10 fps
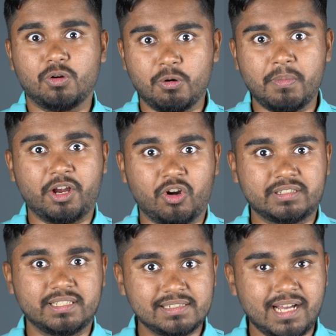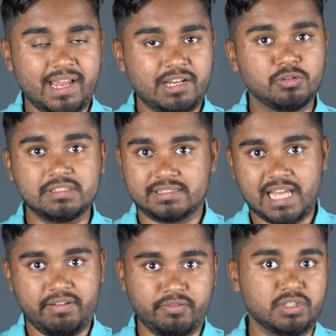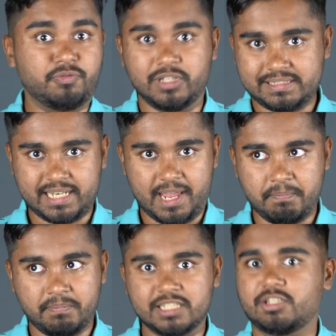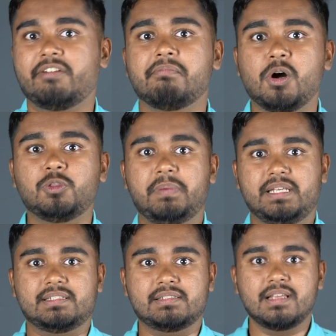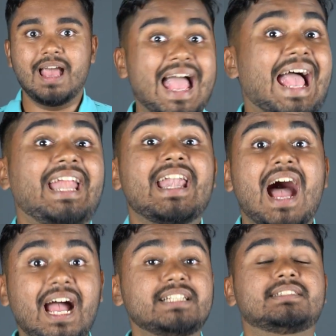oh my God, this guy who's diving for the first time does not have a mouthpiece. And I